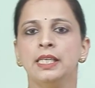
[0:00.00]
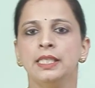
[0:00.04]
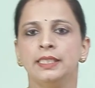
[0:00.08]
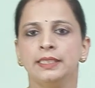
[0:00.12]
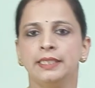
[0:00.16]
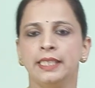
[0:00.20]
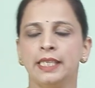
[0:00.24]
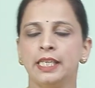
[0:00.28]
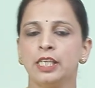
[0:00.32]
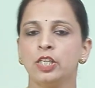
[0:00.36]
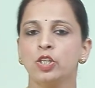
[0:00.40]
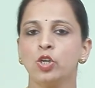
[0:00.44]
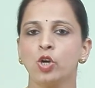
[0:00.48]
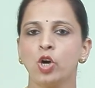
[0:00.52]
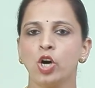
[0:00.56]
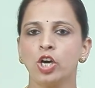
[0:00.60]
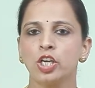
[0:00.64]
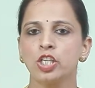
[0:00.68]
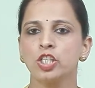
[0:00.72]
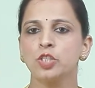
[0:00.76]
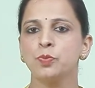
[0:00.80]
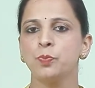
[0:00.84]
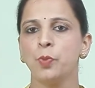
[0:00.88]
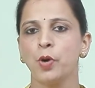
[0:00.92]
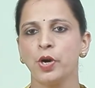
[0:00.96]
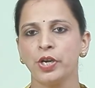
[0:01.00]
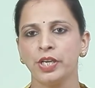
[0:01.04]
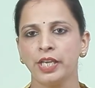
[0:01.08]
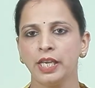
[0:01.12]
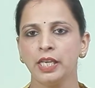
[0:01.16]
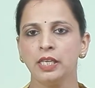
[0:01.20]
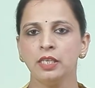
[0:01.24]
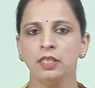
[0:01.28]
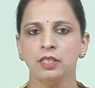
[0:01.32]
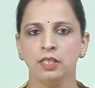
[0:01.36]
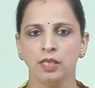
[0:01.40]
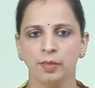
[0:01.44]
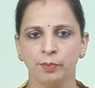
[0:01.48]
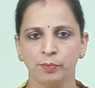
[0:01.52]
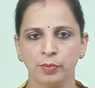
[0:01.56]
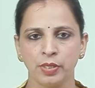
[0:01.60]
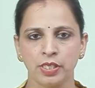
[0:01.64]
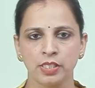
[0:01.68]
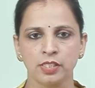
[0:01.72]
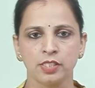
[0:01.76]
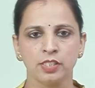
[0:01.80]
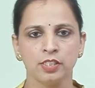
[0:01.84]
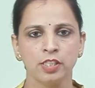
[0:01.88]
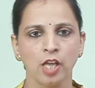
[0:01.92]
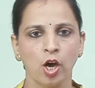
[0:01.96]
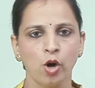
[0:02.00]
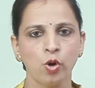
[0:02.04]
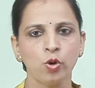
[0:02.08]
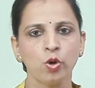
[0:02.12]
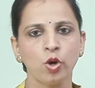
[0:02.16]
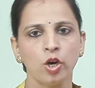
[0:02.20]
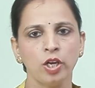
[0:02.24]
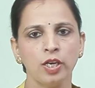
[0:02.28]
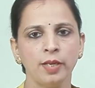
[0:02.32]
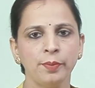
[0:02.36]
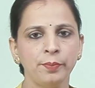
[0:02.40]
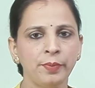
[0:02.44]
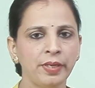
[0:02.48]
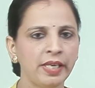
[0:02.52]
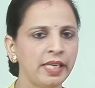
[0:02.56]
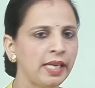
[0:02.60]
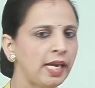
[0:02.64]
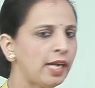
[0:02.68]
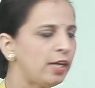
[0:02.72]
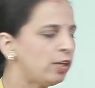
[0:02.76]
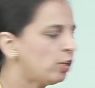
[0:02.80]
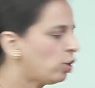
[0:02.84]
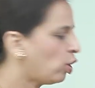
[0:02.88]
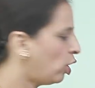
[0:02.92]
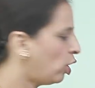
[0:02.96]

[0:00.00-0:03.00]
their corresponding numbers. Now, column A and